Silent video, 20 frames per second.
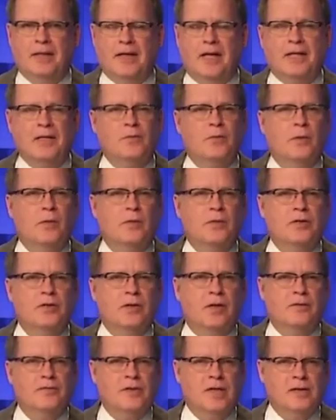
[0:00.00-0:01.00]
I spoke with
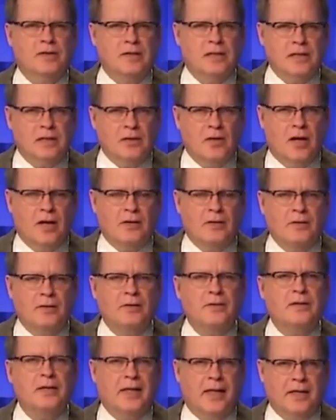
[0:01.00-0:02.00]
Sheriff Jesse Slaughter
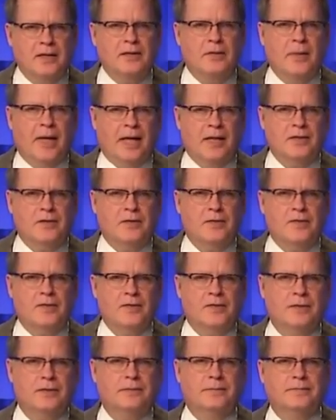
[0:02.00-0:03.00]
to get some
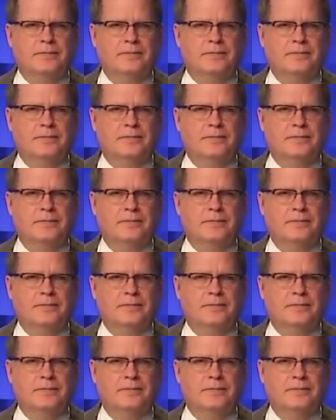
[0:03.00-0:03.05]
answers.